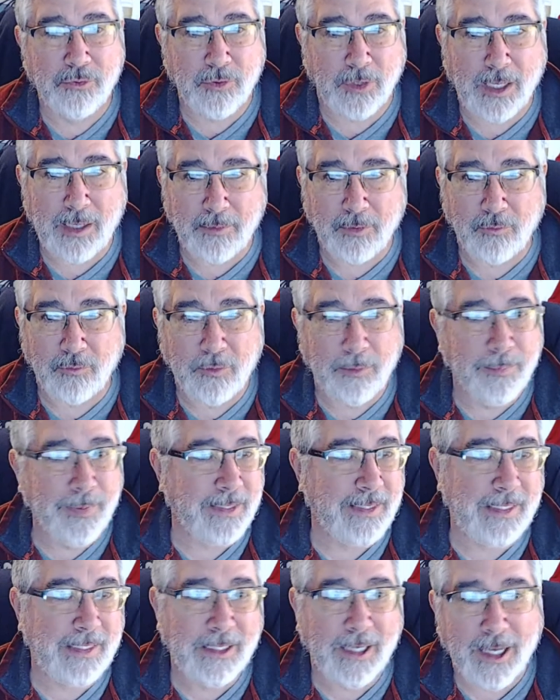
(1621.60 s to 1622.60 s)
drama will
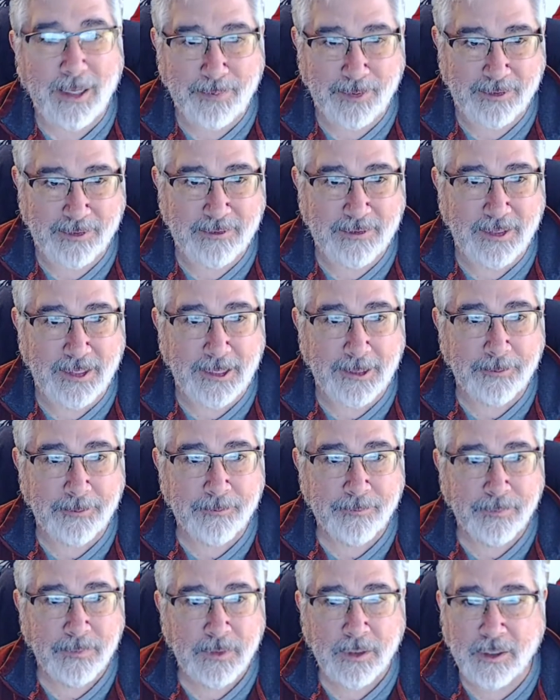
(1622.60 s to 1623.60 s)
be the opposite,
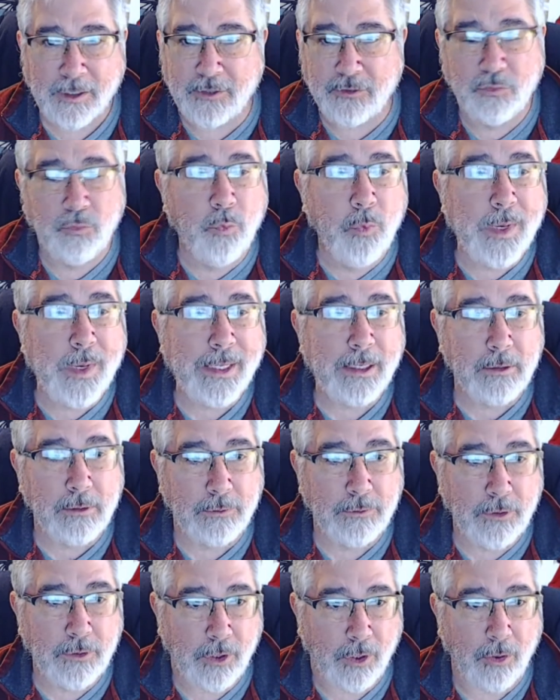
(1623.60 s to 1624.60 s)
because
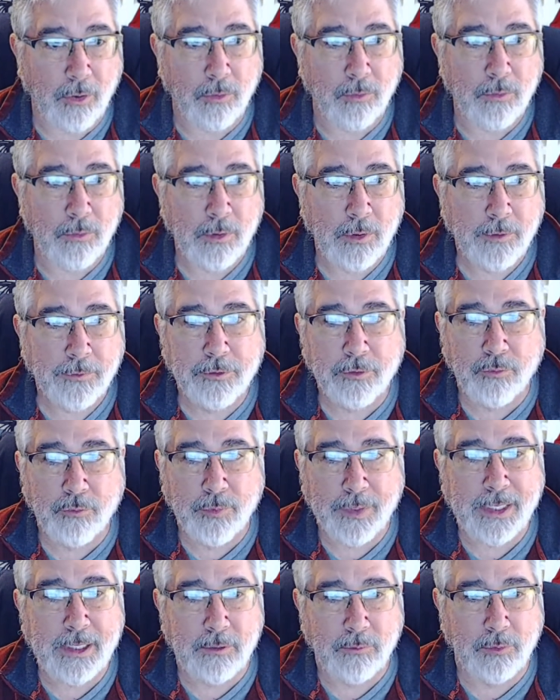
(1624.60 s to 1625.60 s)
we'll know, the
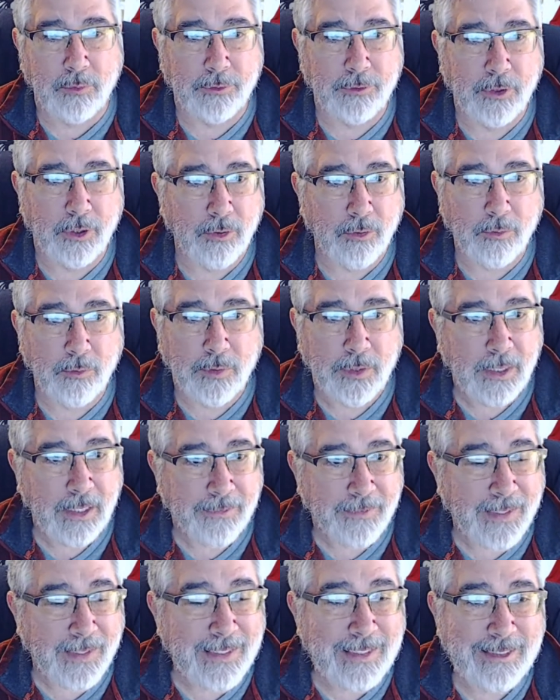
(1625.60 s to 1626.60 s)
reader will know
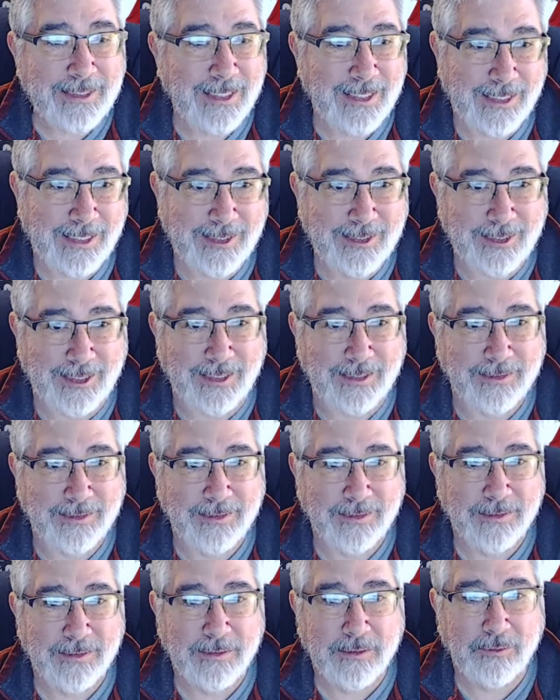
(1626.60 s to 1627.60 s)
that he's
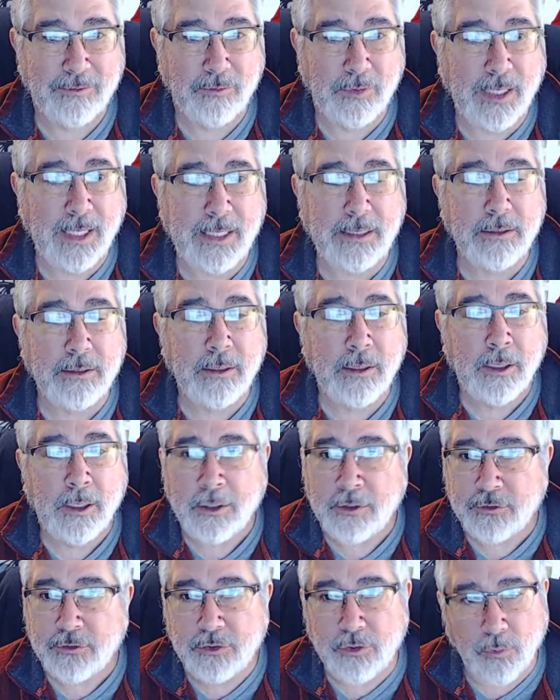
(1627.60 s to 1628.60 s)
innocent, right?
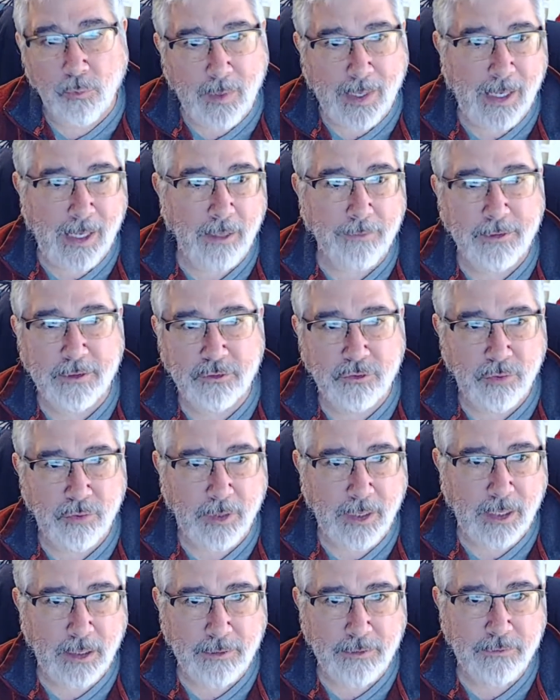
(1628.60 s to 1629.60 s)
So while this
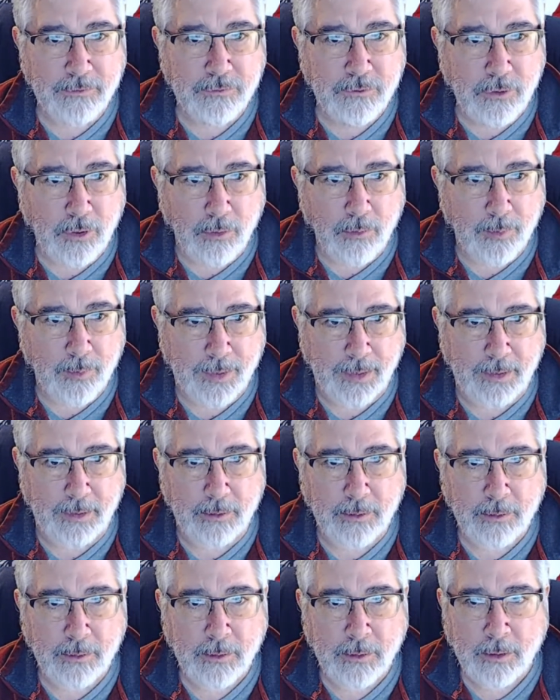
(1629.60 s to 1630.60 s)
trial is
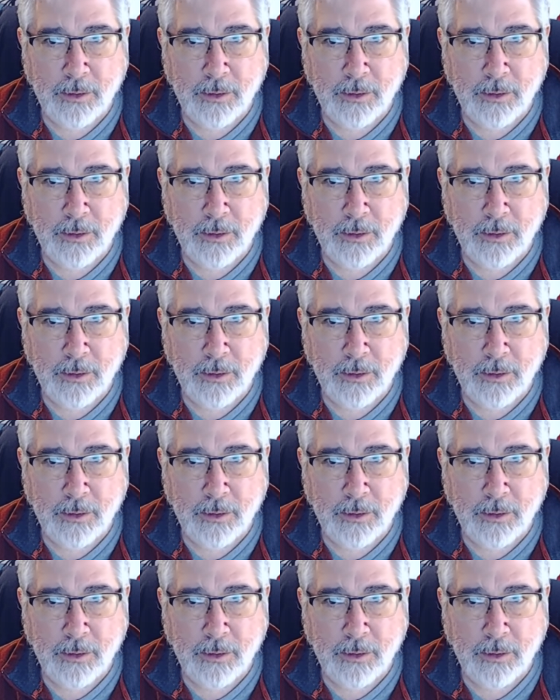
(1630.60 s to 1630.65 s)
going,